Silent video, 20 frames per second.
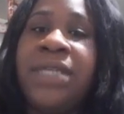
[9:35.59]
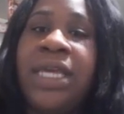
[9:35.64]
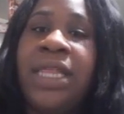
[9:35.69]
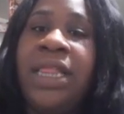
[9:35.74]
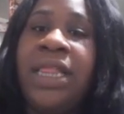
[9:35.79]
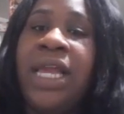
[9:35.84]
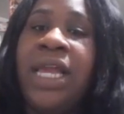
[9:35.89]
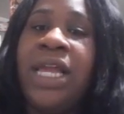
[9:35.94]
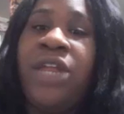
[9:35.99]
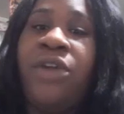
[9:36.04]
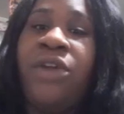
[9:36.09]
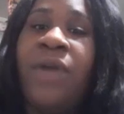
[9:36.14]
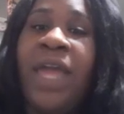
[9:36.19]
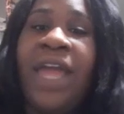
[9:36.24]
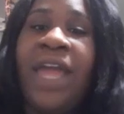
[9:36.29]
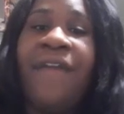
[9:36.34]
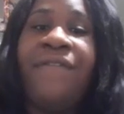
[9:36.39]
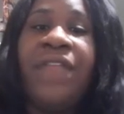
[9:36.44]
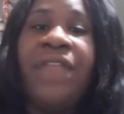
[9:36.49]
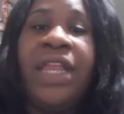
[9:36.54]
and then you
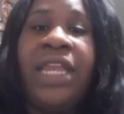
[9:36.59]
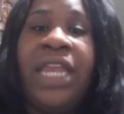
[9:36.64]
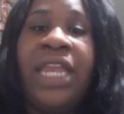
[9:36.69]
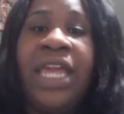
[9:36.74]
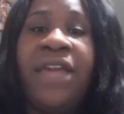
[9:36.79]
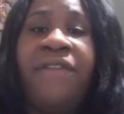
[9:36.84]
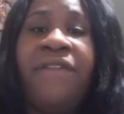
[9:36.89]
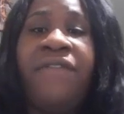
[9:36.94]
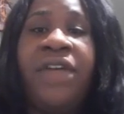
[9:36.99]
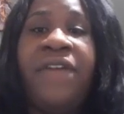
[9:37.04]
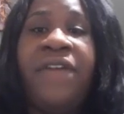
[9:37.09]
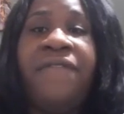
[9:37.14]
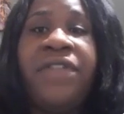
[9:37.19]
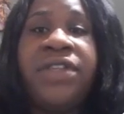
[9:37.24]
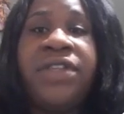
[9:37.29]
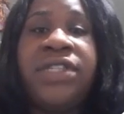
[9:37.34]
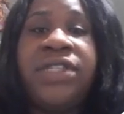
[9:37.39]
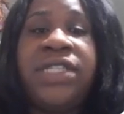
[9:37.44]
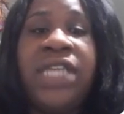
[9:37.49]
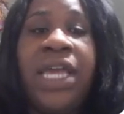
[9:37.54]
have the death of
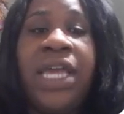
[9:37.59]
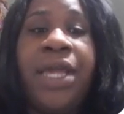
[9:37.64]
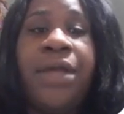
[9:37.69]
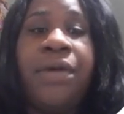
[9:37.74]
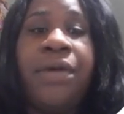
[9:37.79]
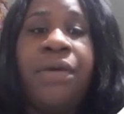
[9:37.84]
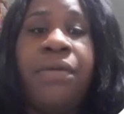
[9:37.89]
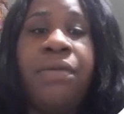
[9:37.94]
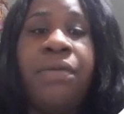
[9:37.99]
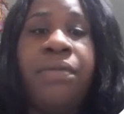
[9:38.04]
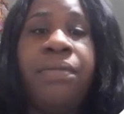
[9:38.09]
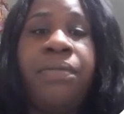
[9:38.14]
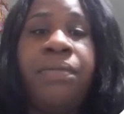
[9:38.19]
the cell.